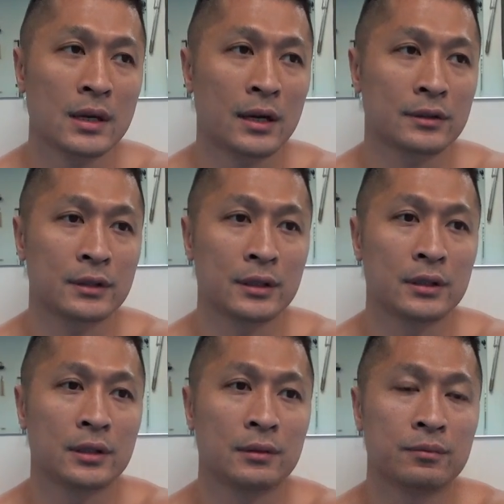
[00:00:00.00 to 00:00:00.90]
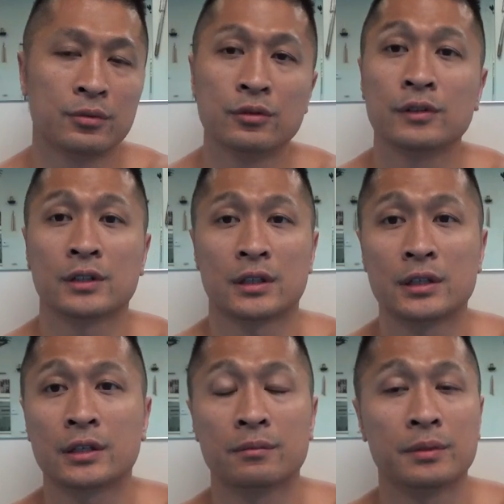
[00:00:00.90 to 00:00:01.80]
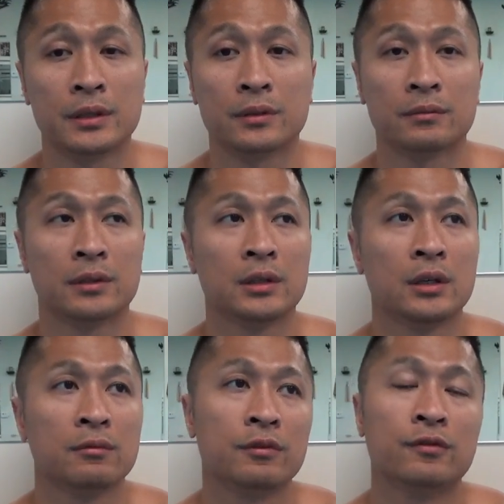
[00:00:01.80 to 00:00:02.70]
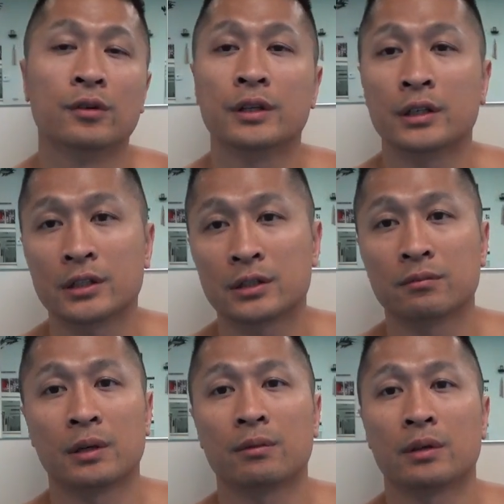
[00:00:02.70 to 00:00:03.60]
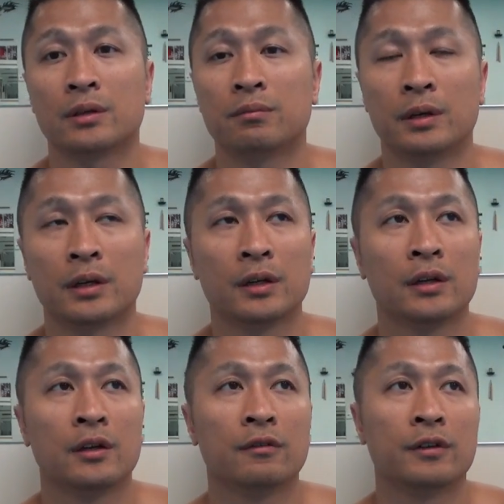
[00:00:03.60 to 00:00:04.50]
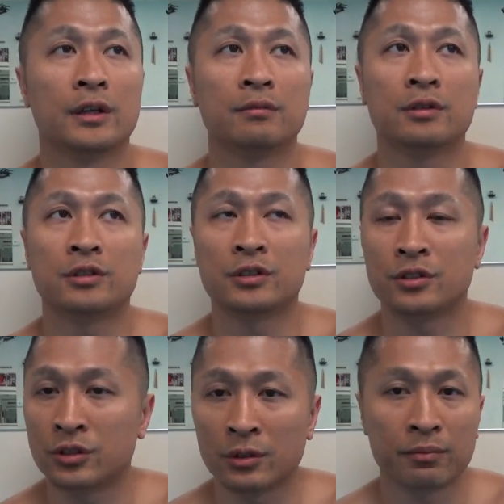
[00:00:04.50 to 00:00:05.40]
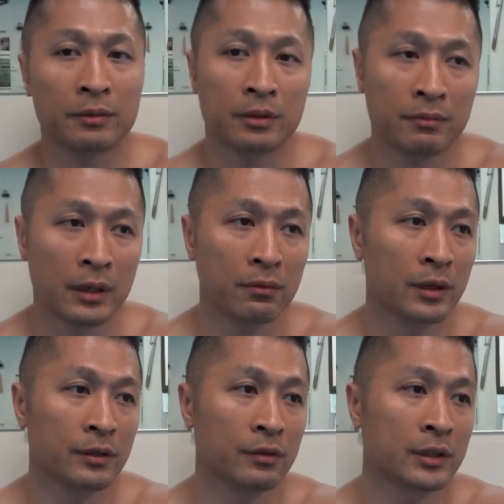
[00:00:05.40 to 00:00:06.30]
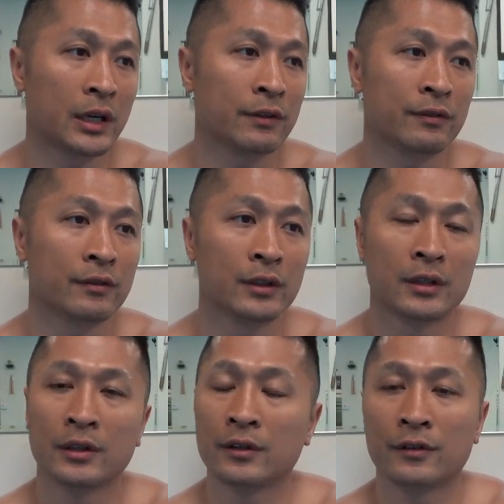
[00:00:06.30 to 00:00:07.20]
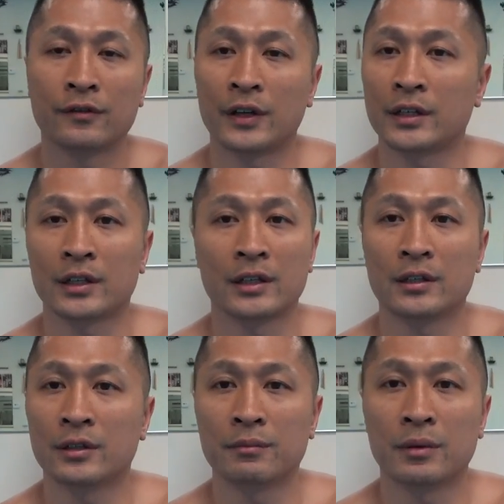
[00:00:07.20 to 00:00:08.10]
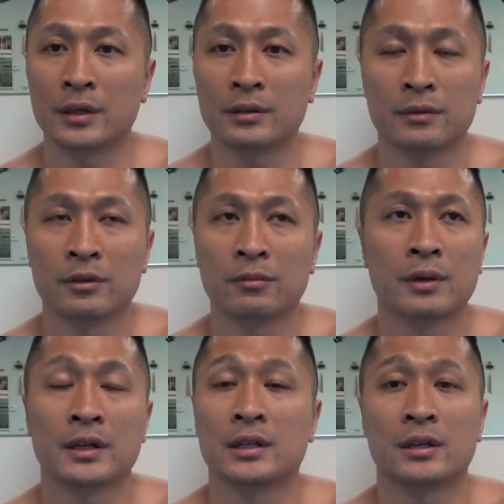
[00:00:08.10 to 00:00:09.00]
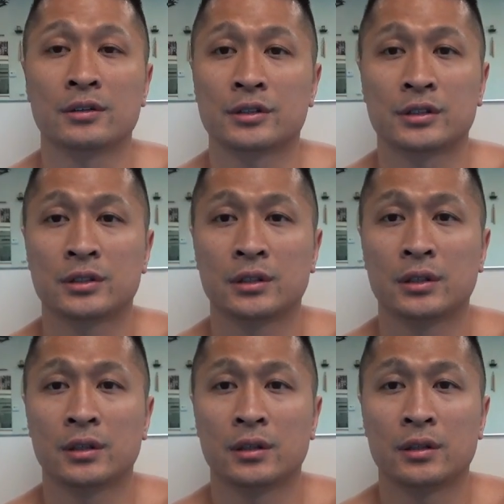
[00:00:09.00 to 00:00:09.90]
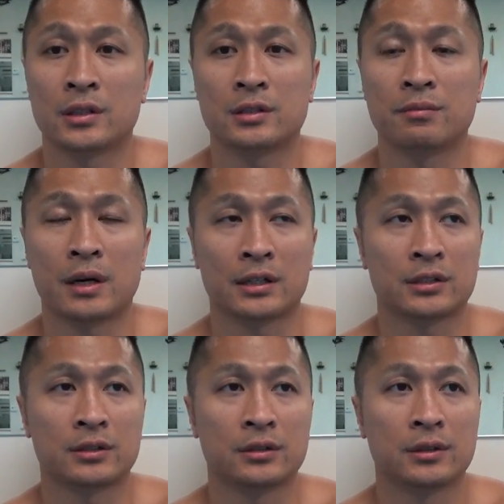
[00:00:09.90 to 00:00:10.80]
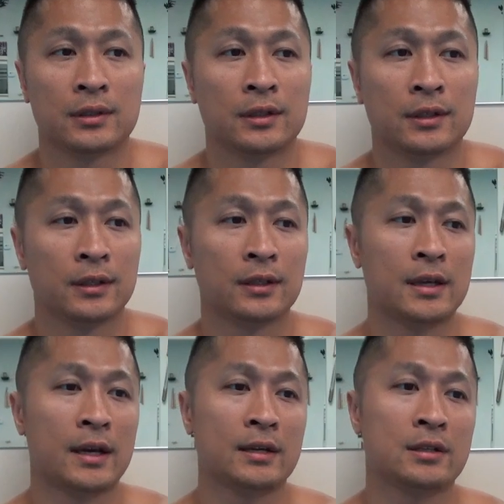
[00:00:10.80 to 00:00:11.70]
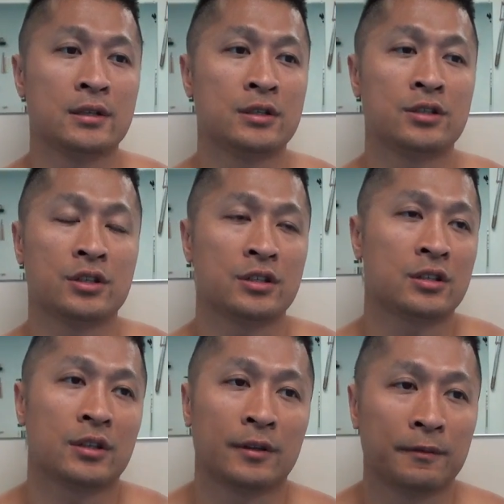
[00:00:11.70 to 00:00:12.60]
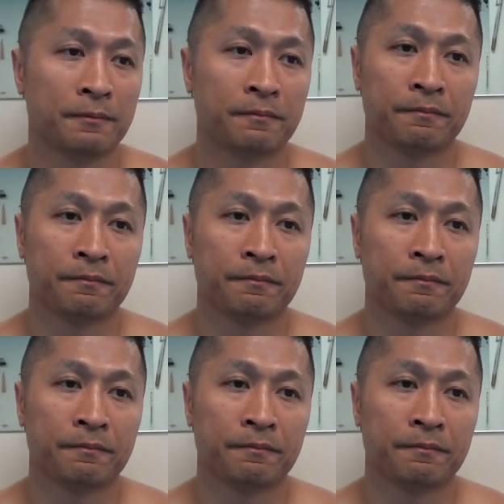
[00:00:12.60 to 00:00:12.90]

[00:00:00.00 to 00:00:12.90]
out there and proving that he could beat them before he gets to Mayweather. But for him to just jump up to Mayweather without even fighting any other but nobody else that's a boxer that is just um